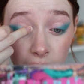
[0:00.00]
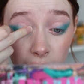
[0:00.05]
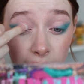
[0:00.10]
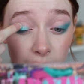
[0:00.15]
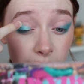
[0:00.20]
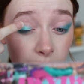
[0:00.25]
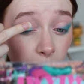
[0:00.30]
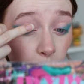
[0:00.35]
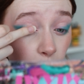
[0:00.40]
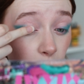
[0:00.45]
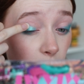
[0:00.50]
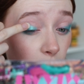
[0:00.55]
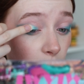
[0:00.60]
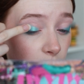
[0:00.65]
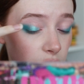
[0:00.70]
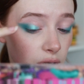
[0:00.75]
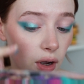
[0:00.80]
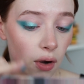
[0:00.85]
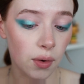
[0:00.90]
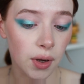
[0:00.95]
And I'm
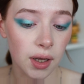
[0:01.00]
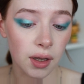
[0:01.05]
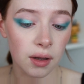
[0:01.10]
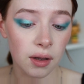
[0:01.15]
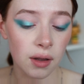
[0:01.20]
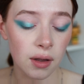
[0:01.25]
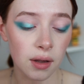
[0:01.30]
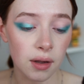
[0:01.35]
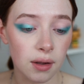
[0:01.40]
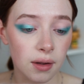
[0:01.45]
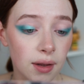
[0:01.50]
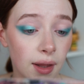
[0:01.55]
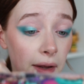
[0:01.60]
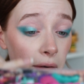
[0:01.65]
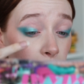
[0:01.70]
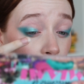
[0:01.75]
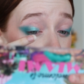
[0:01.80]
not going like